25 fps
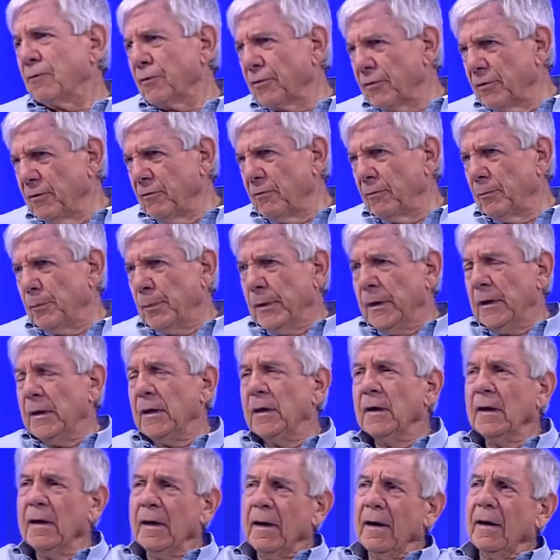going for
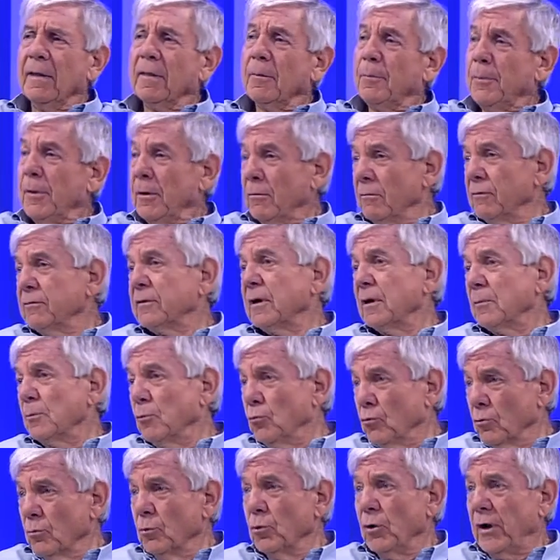therapy, and the parents
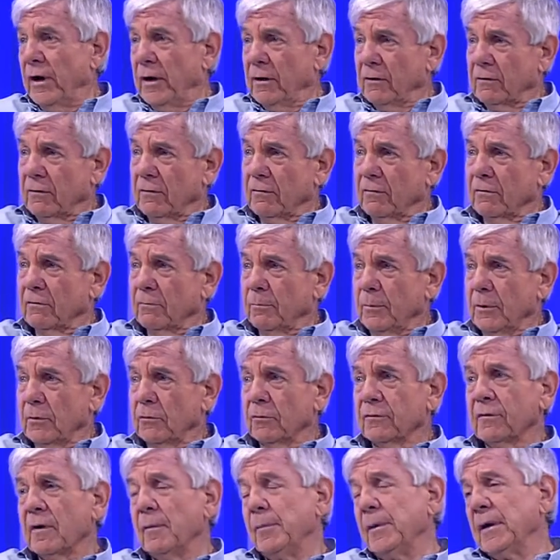get more and more anxious
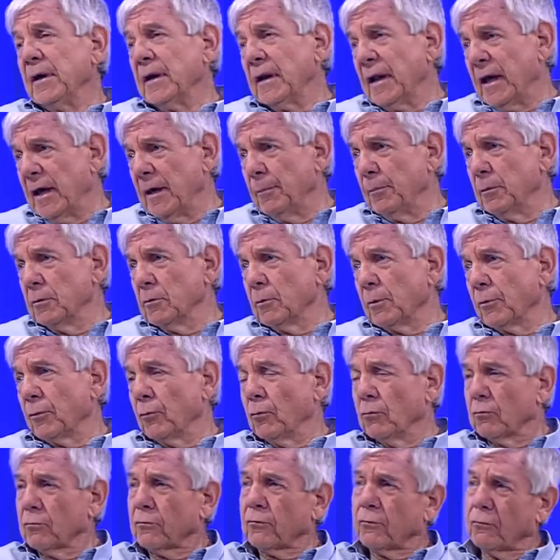because they're being labelled
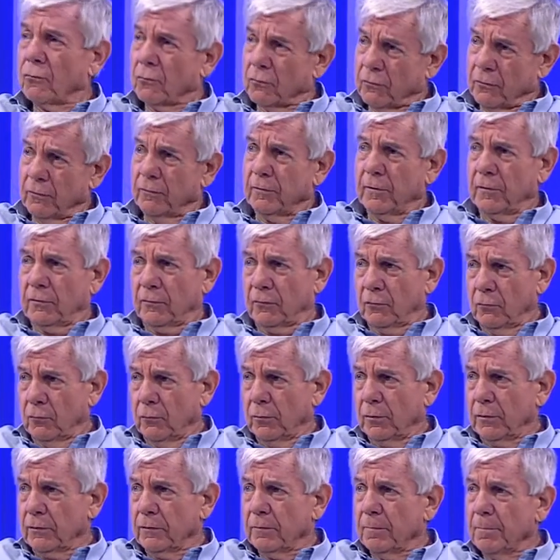with all sorts of
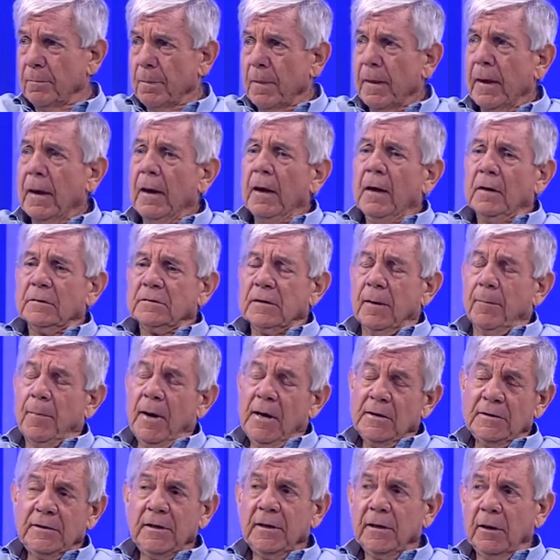disorders. So
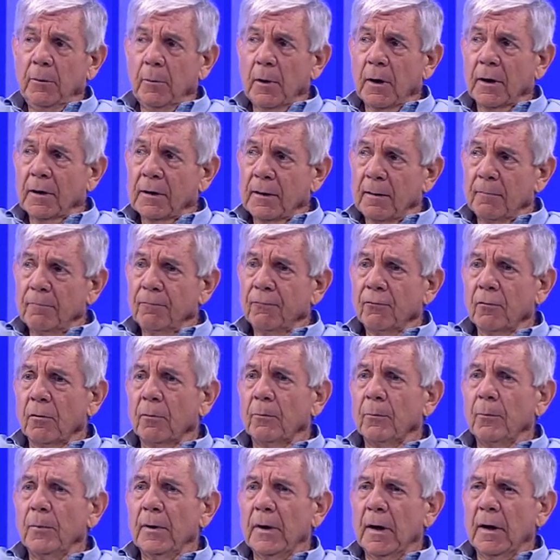basically, where I come
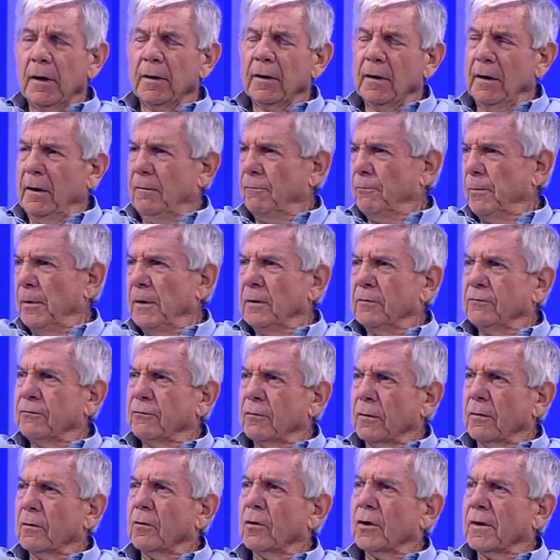from, uh, if we
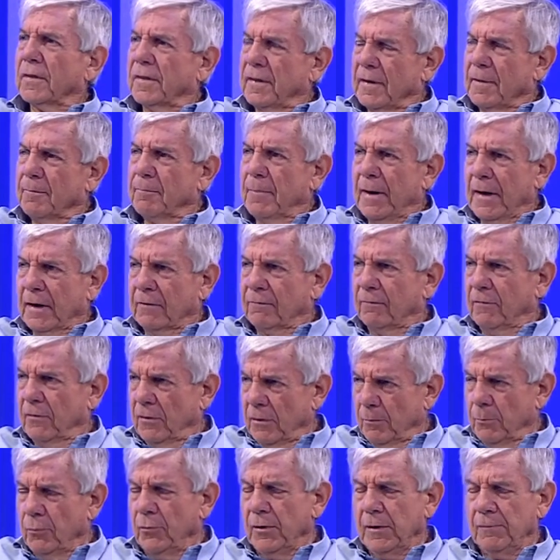sort of got to think back
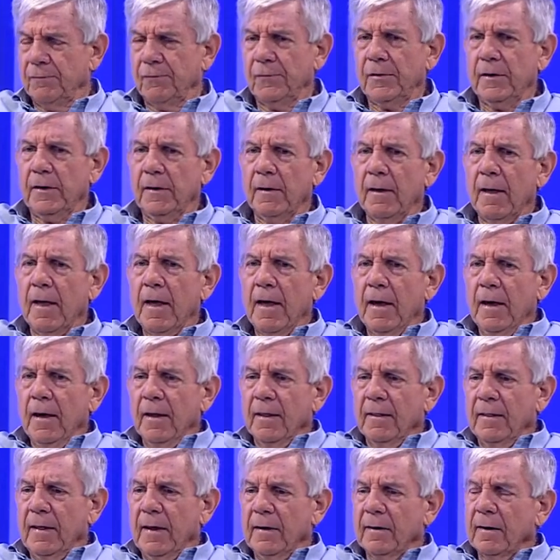very briefly,
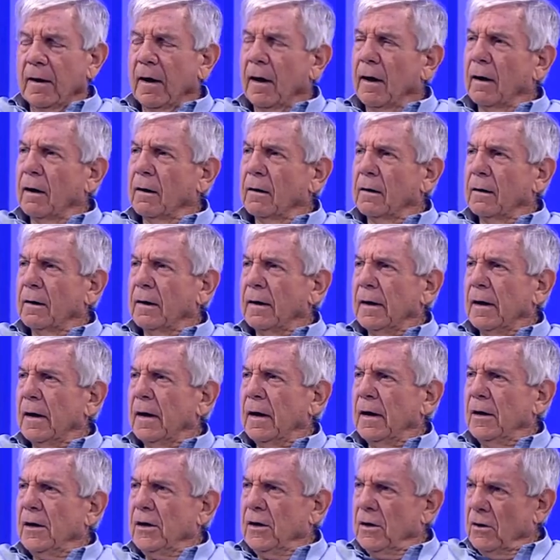that our uh,
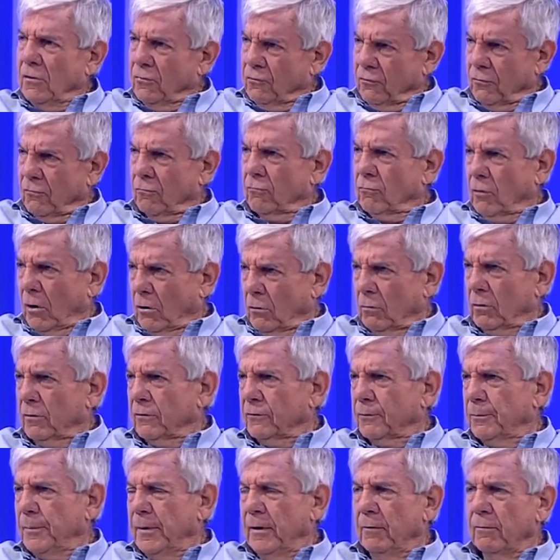initial
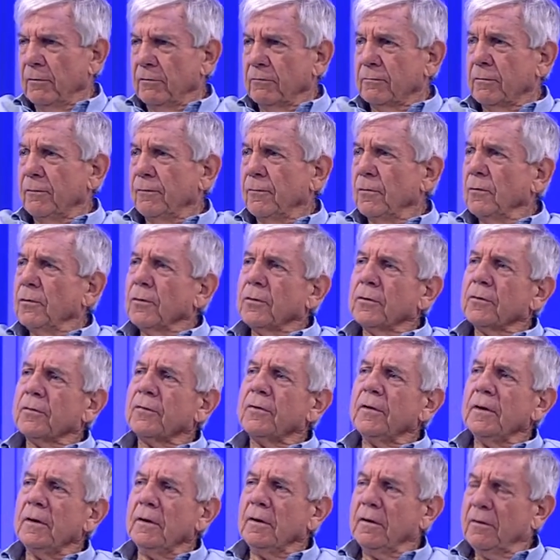role as parents, if you look
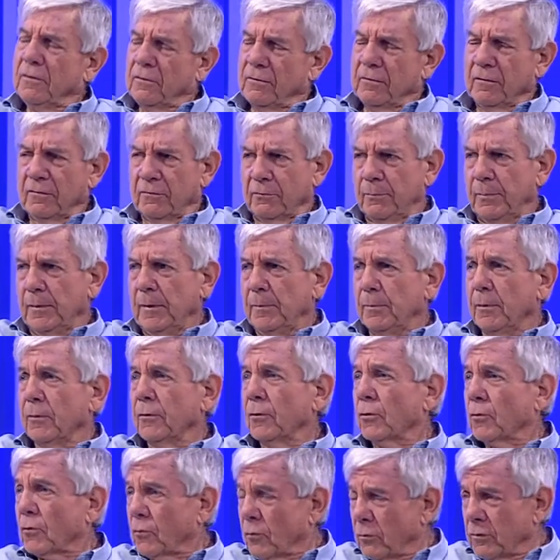at the indigenous
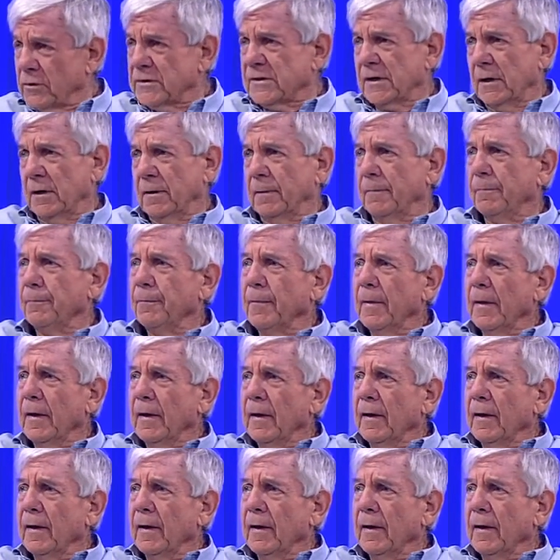people, the Khoisan,